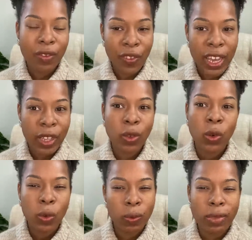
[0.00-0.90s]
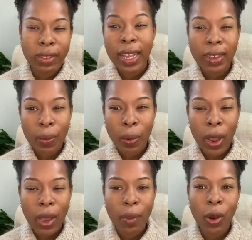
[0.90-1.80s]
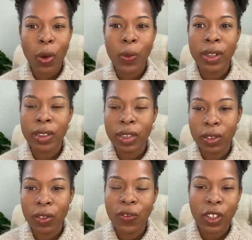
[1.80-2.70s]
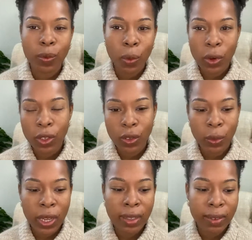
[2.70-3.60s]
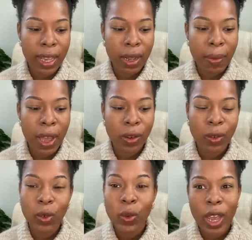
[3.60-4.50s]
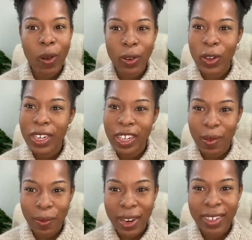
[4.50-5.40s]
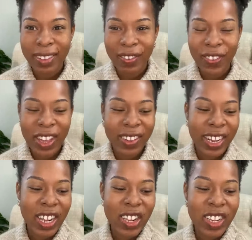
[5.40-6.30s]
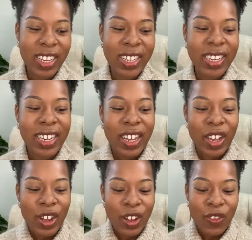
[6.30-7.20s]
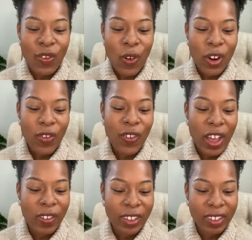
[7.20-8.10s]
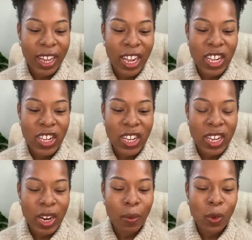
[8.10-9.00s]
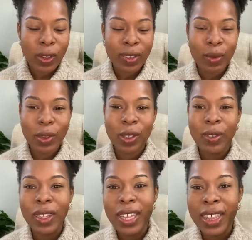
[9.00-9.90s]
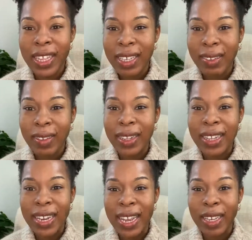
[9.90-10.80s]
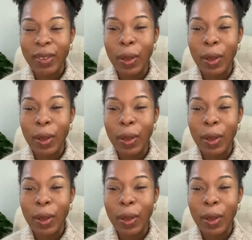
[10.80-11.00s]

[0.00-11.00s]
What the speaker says: face or set the primer with the Too Faced Born This Way setting powder. So now we're going to jump right into foundation. For foundation, I'm going to be using this NYX